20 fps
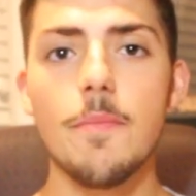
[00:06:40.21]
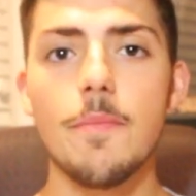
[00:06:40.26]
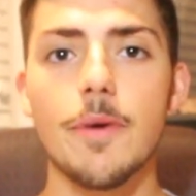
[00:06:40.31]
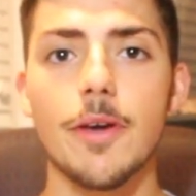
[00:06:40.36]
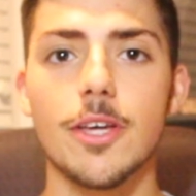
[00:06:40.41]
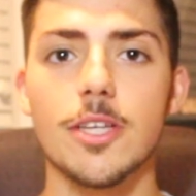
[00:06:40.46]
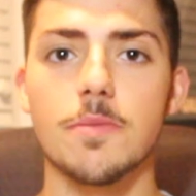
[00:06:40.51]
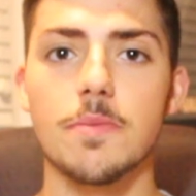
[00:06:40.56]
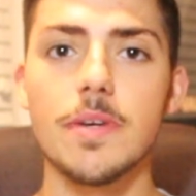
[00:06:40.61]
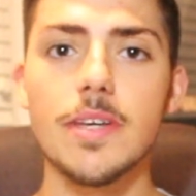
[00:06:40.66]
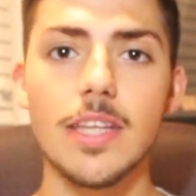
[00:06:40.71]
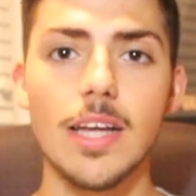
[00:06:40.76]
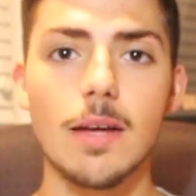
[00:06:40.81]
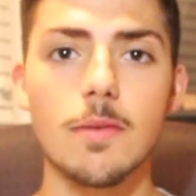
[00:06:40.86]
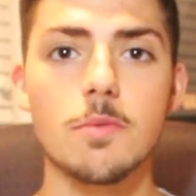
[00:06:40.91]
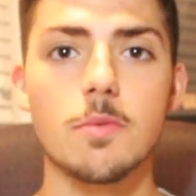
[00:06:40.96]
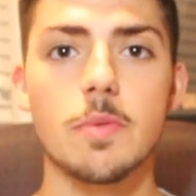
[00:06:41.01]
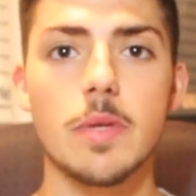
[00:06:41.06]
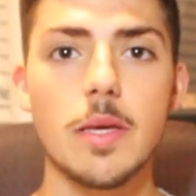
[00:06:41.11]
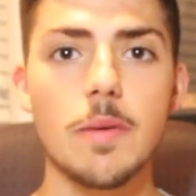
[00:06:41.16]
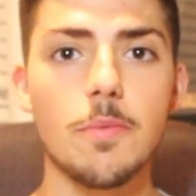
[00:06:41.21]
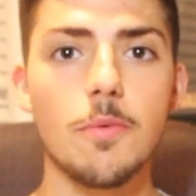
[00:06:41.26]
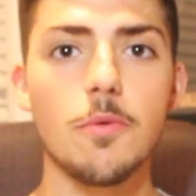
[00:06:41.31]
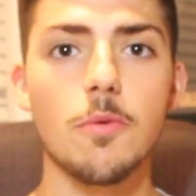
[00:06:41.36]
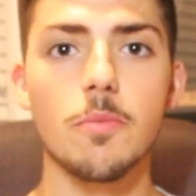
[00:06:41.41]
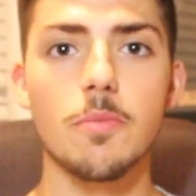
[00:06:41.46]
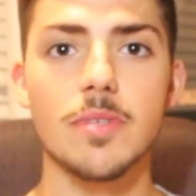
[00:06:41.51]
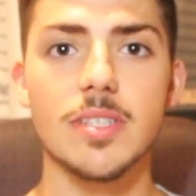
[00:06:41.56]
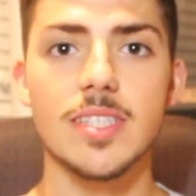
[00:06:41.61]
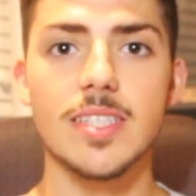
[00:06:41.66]
Because many times
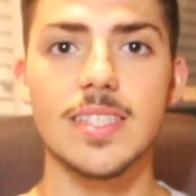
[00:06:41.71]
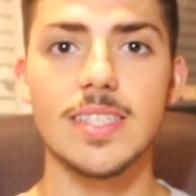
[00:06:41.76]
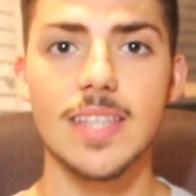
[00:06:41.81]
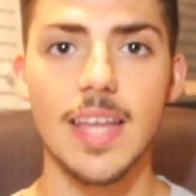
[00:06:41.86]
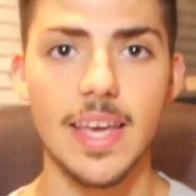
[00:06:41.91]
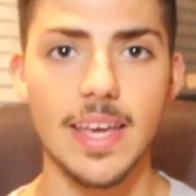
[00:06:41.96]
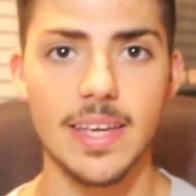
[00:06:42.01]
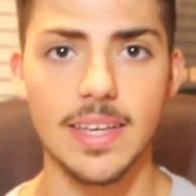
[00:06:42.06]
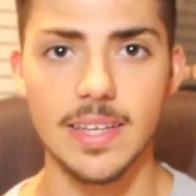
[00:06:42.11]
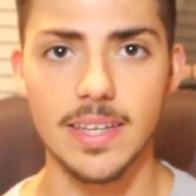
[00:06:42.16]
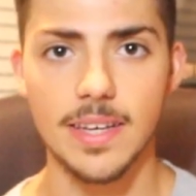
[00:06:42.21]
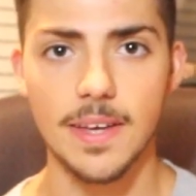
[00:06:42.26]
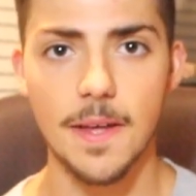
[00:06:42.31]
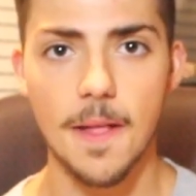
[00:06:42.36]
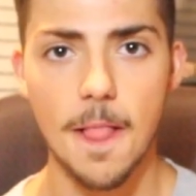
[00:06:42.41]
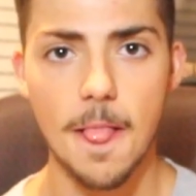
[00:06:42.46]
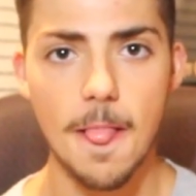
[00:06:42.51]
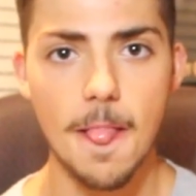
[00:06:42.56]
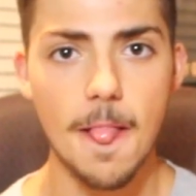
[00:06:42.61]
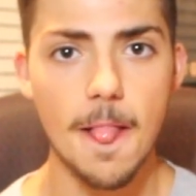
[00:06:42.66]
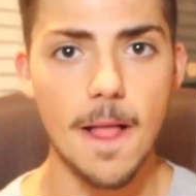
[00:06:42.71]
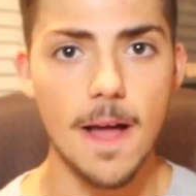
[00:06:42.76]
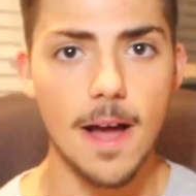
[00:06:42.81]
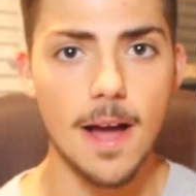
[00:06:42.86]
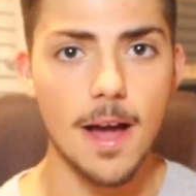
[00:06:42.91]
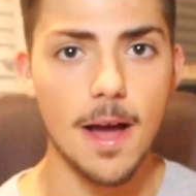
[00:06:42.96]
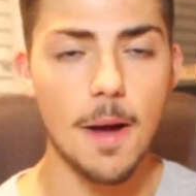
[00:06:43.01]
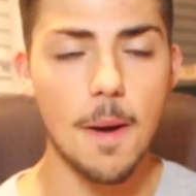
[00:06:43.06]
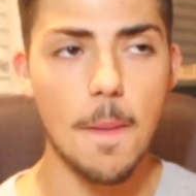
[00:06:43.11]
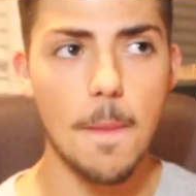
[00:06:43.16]
people mistake
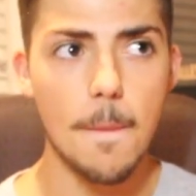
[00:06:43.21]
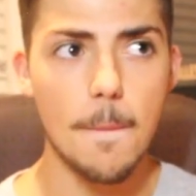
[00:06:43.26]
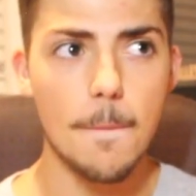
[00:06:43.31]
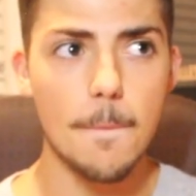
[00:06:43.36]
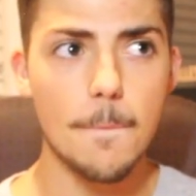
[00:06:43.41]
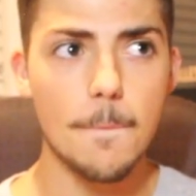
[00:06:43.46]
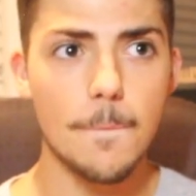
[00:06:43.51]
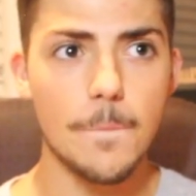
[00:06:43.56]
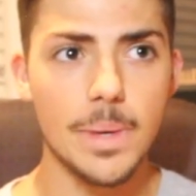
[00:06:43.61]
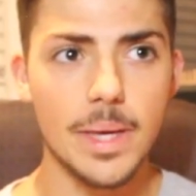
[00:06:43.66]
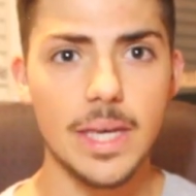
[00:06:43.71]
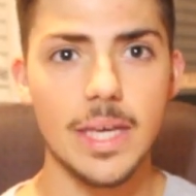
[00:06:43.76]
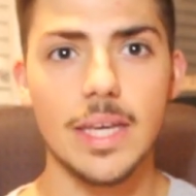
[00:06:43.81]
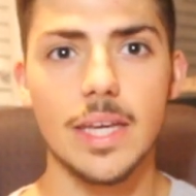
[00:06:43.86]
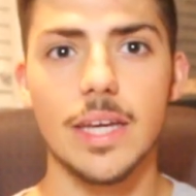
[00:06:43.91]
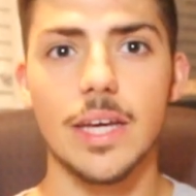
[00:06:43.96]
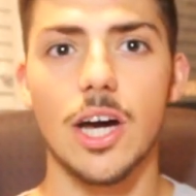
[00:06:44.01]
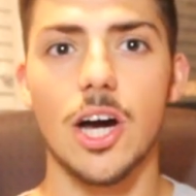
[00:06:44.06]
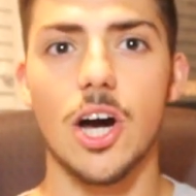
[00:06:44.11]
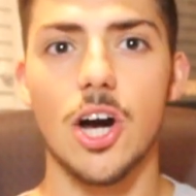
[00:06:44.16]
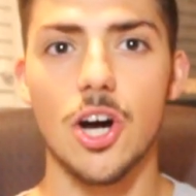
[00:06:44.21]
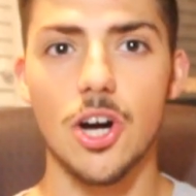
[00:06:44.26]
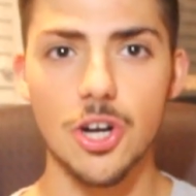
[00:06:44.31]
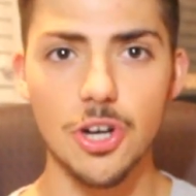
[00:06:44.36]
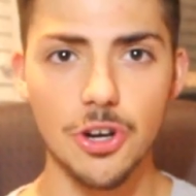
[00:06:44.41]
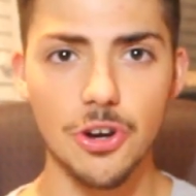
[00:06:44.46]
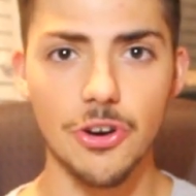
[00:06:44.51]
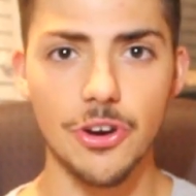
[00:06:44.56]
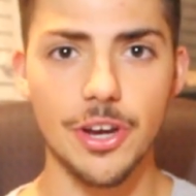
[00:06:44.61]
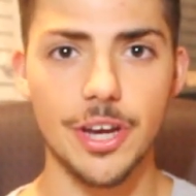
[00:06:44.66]
being
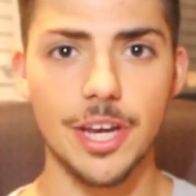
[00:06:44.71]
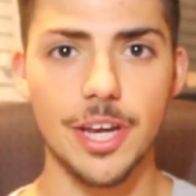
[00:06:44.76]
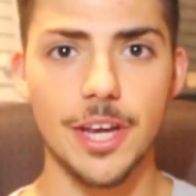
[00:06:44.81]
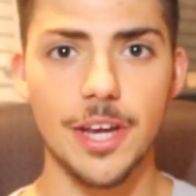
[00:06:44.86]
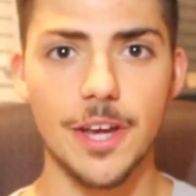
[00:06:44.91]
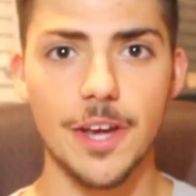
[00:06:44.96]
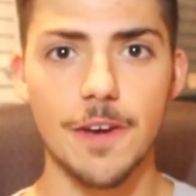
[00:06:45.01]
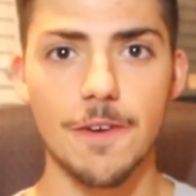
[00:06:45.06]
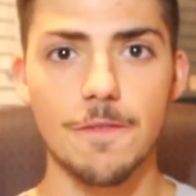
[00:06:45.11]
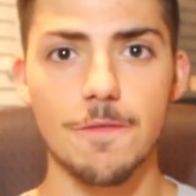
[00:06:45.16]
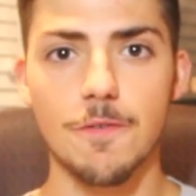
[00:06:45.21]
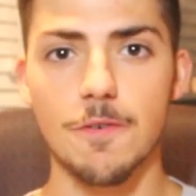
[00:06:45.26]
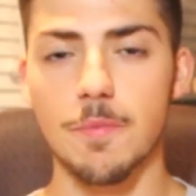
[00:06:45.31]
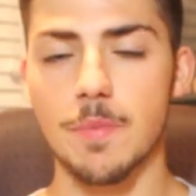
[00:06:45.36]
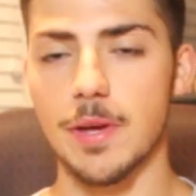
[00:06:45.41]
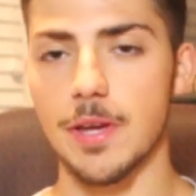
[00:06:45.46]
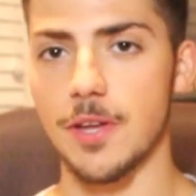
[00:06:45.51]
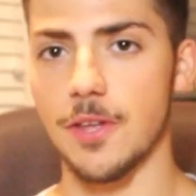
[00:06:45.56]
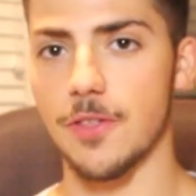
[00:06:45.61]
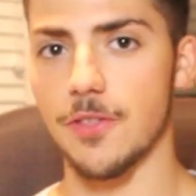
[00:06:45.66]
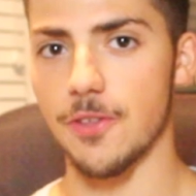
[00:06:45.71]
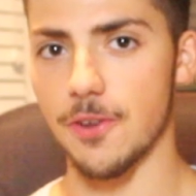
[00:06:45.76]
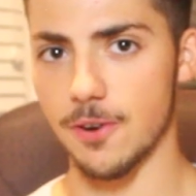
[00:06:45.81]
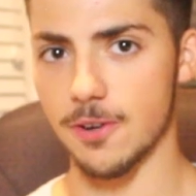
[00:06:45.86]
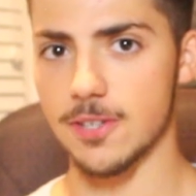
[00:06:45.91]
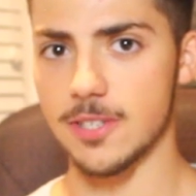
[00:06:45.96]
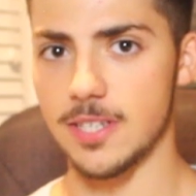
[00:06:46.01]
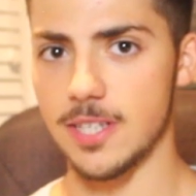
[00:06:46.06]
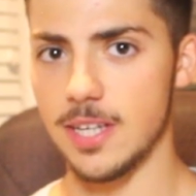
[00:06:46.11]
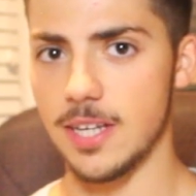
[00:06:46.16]
hungry for being
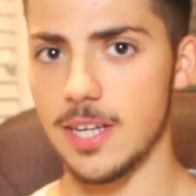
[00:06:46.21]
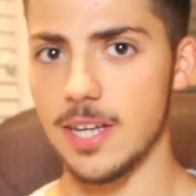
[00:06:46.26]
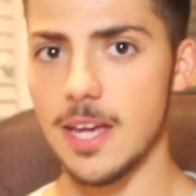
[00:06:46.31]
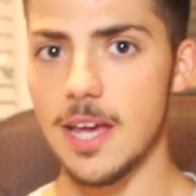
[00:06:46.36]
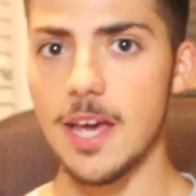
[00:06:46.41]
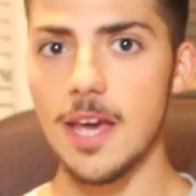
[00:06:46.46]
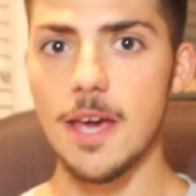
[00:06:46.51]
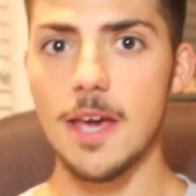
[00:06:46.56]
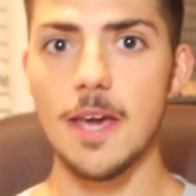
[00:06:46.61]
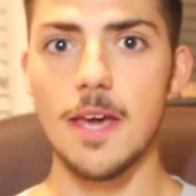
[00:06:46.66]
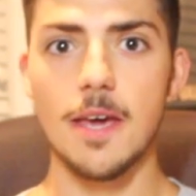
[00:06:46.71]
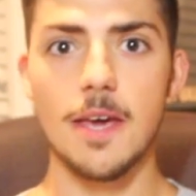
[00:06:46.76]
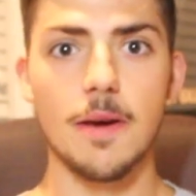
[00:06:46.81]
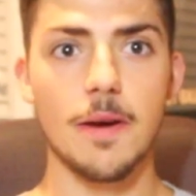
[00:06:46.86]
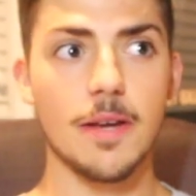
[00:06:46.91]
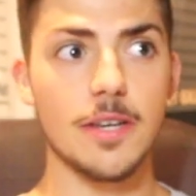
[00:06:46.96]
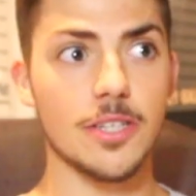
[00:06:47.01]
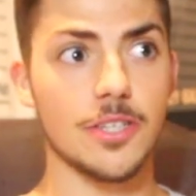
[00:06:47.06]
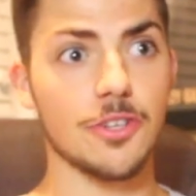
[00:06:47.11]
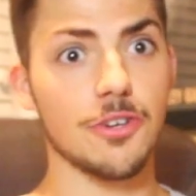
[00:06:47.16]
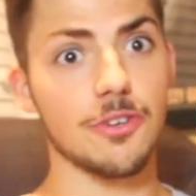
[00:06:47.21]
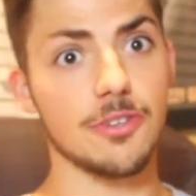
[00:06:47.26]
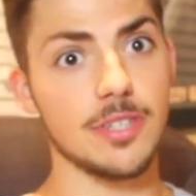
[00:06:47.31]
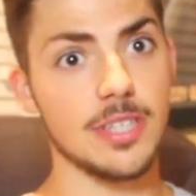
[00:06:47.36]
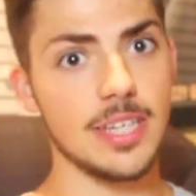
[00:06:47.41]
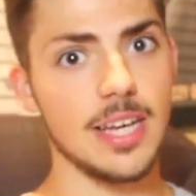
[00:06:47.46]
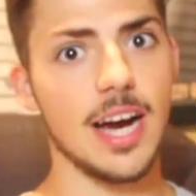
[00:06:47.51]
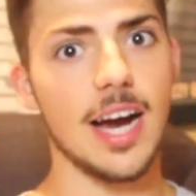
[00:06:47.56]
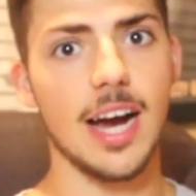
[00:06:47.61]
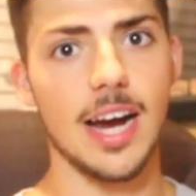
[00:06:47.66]
thirsty because they're
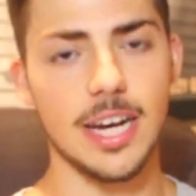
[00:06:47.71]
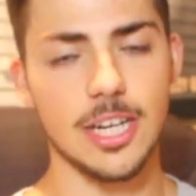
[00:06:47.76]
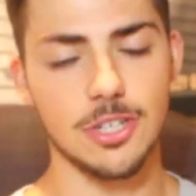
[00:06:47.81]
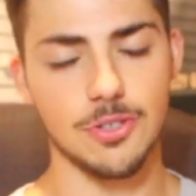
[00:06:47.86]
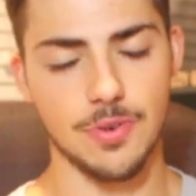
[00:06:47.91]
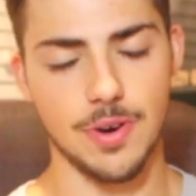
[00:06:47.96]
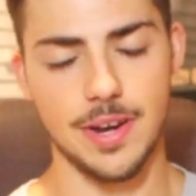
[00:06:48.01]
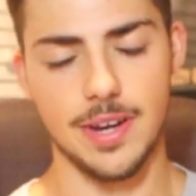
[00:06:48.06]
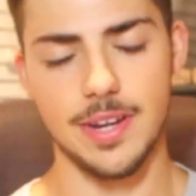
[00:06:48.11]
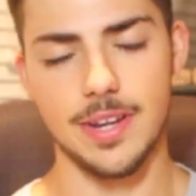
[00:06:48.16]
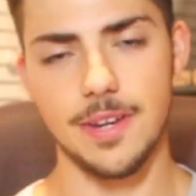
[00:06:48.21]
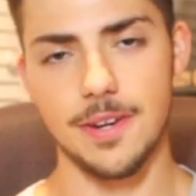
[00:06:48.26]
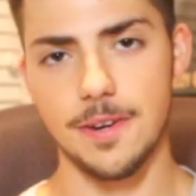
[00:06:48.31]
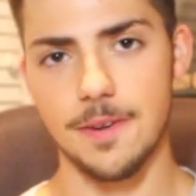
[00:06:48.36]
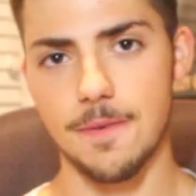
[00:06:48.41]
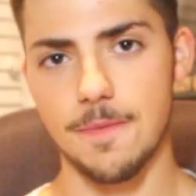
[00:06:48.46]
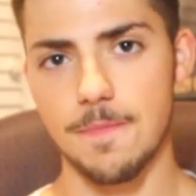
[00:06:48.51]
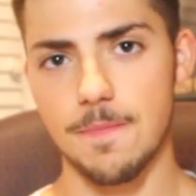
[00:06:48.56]
dehydrated.